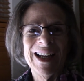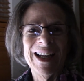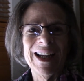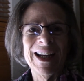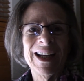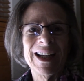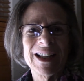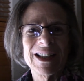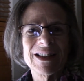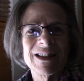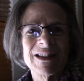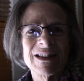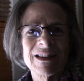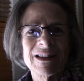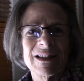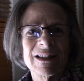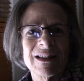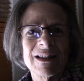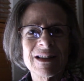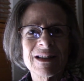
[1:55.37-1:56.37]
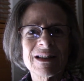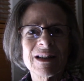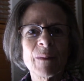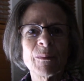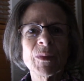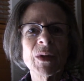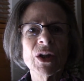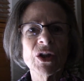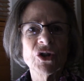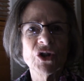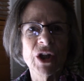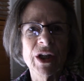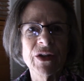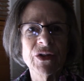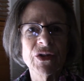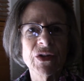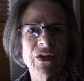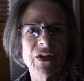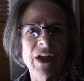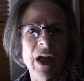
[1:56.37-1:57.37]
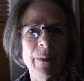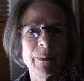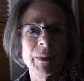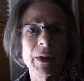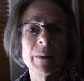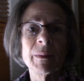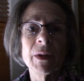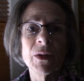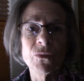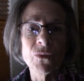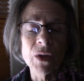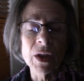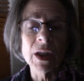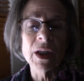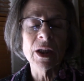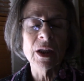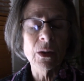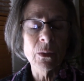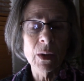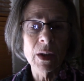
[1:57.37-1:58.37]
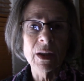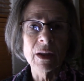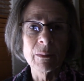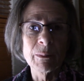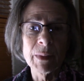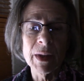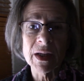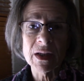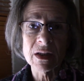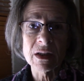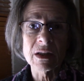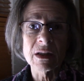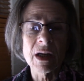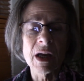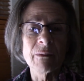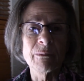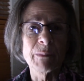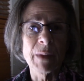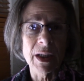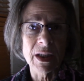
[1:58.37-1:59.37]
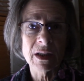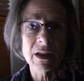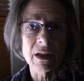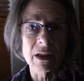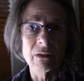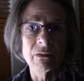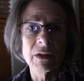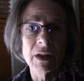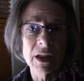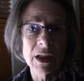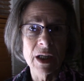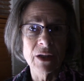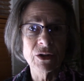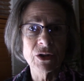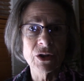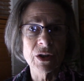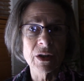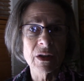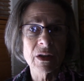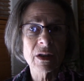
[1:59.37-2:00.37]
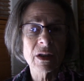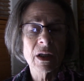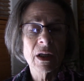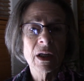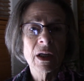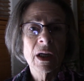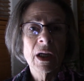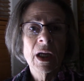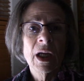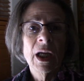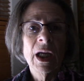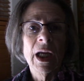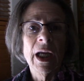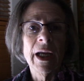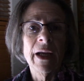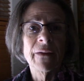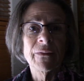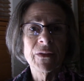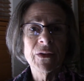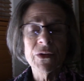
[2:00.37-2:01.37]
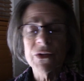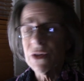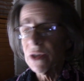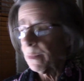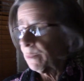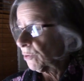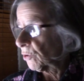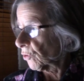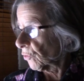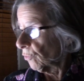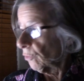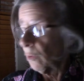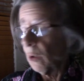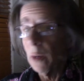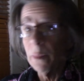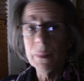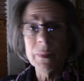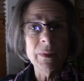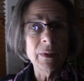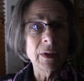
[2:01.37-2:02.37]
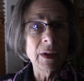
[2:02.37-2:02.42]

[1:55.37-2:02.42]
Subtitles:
And something changes up. I mean, really, you had the best of intentions. And there's some screw up